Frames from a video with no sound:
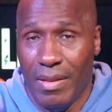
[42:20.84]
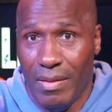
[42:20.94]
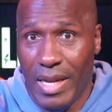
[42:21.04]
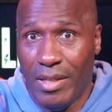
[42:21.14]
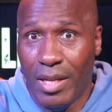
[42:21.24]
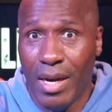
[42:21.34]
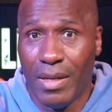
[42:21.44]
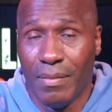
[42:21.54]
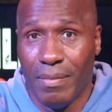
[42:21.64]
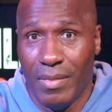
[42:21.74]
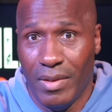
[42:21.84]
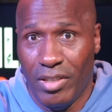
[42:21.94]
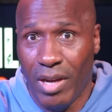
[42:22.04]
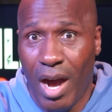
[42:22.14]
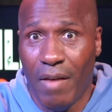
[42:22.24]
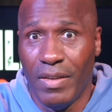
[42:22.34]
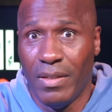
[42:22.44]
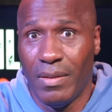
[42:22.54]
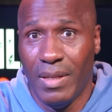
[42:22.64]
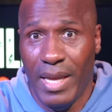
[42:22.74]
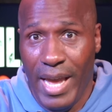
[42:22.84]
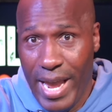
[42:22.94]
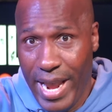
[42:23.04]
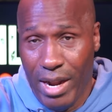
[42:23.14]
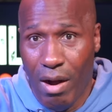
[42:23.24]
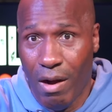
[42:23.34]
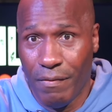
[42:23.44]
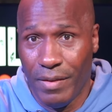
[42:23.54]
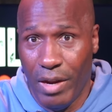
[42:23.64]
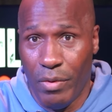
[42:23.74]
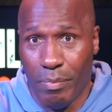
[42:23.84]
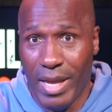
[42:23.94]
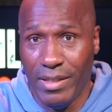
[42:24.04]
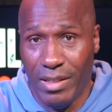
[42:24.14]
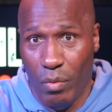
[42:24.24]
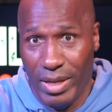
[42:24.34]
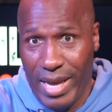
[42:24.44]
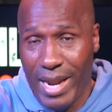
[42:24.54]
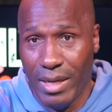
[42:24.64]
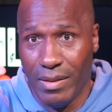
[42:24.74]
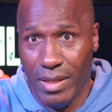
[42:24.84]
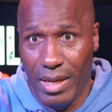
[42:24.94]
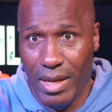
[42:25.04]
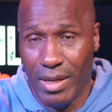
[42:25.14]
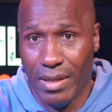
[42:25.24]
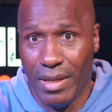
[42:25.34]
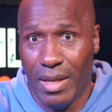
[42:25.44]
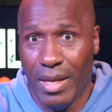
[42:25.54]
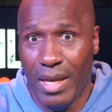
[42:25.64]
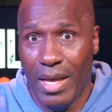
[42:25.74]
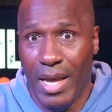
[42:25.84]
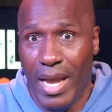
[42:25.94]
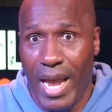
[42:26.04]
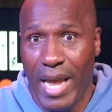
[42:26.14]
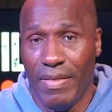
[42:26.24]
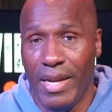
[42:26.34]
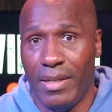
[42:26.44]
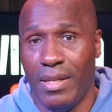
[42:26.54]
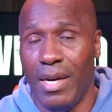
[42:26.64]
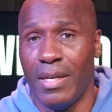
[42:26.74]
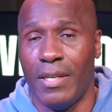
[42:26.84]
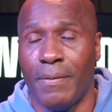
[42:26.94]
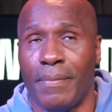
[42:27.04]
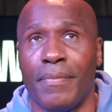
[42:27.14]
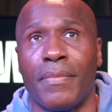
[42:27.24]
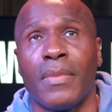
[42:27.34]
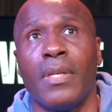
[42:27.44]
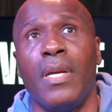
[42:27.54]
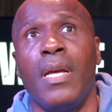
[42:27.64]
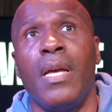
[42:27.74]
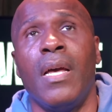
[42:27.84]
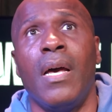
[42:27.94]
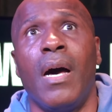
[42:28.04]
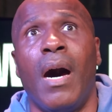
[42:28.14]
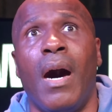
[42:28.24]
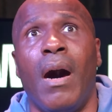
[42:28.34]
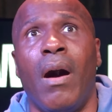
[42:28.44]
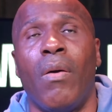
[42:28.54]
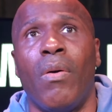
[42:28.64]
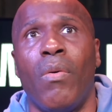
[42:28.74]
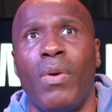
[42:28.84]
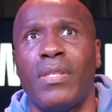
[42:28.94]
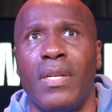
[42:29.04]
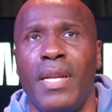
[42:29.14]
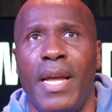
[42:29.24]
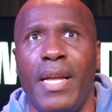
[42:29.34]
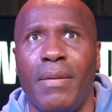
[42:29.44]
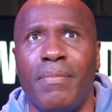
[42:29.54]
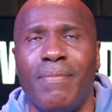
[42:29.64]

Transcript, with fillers: They took Chauvin's head off and replaced it with Caitlin's head. And they took, uh, what's her name?